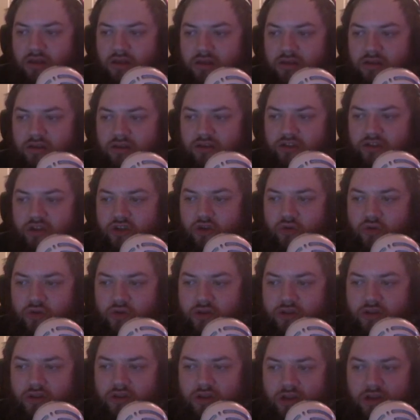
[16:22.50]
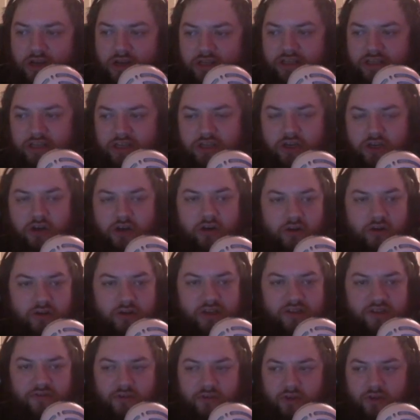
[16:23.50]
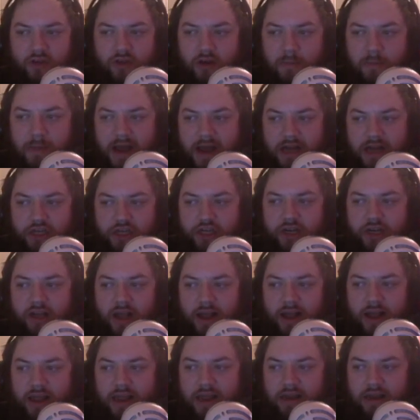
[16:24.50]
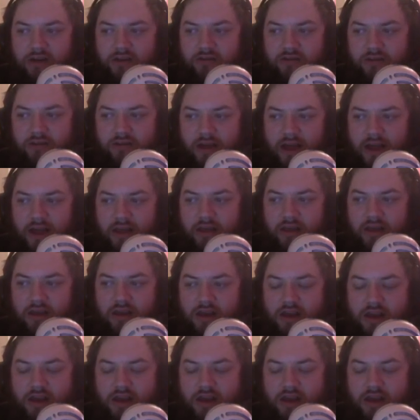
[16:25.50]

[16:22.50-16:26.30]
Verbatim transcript: There's no because Eternal is for the magic. I can't do that.